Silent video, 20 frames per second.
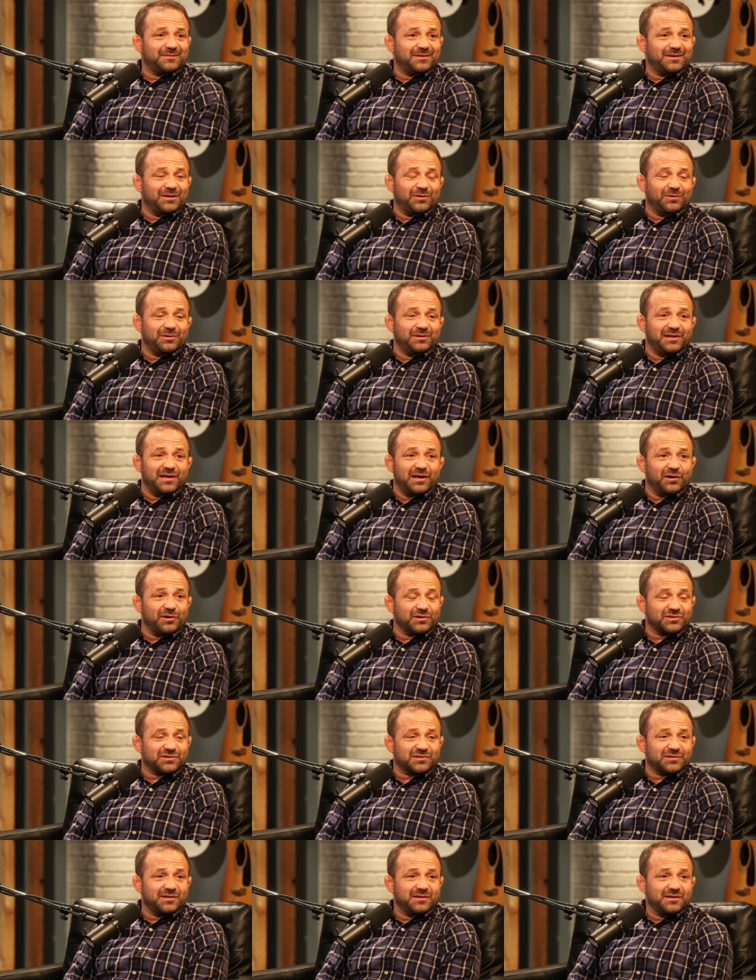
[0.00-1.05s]
you know,
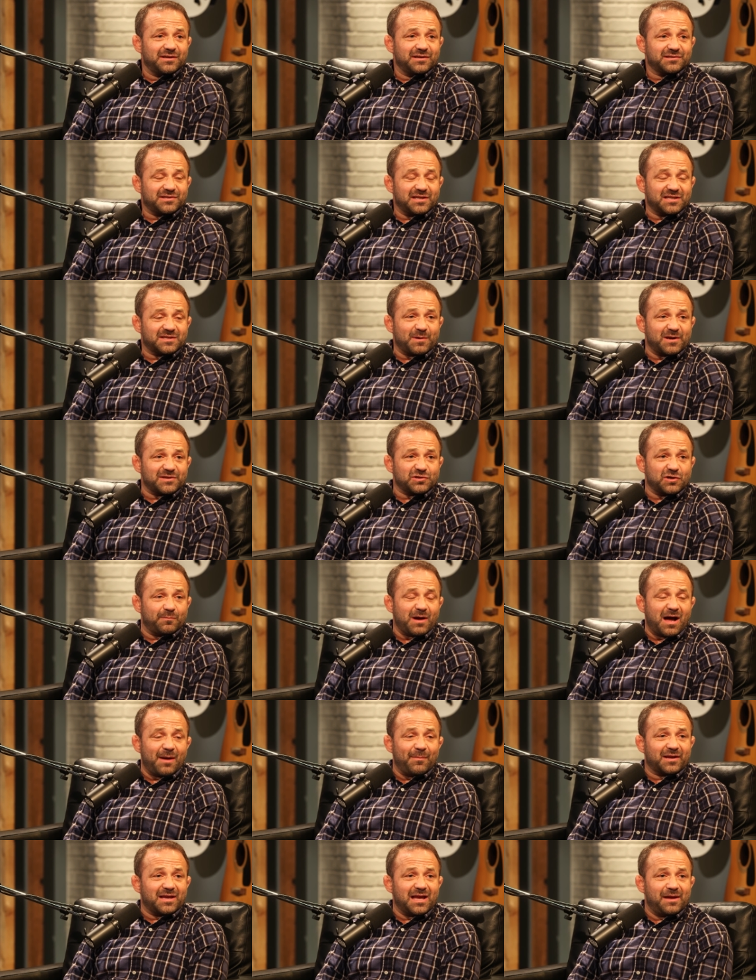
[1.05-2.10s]
years since President
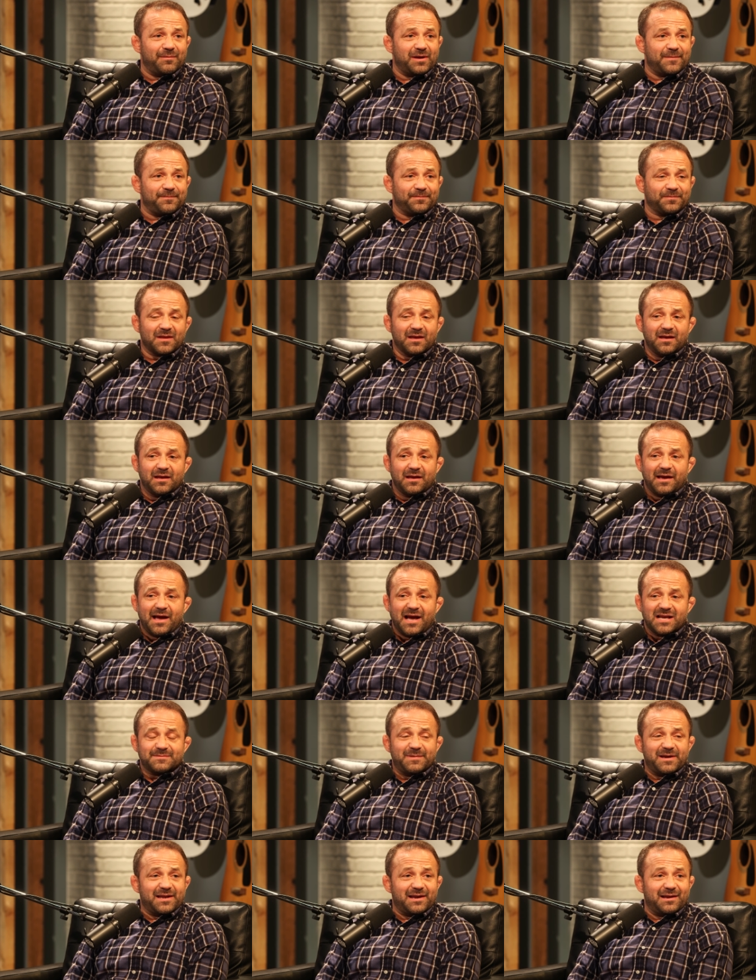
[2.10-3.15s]
Obama came in
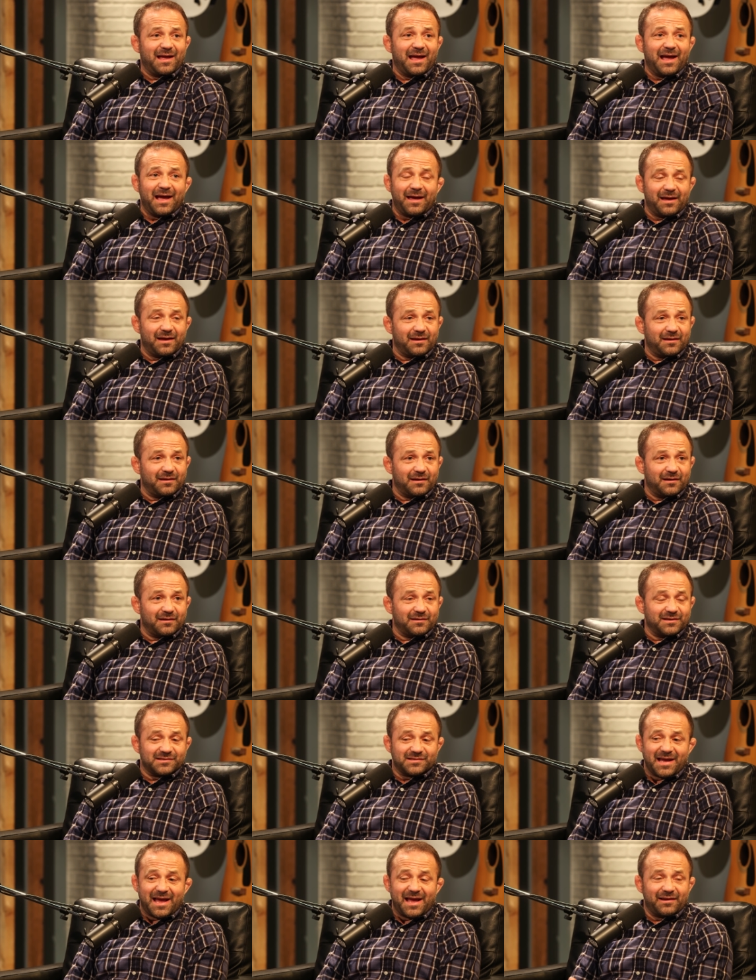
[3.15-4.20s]
has been ha uh,
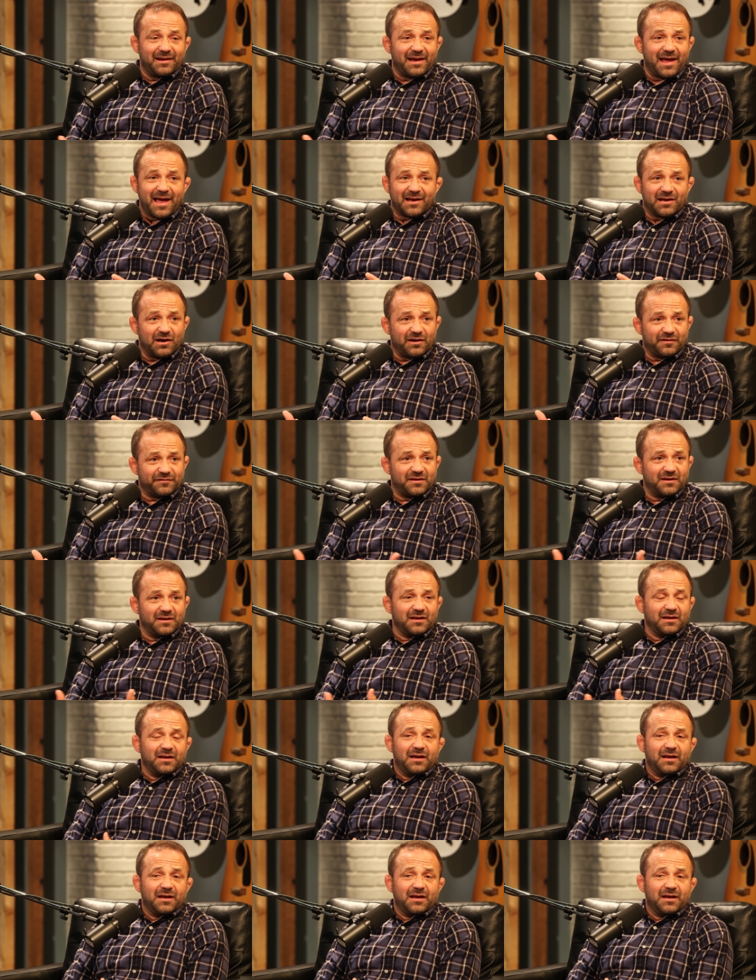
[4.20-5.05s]
just hand handcuffed.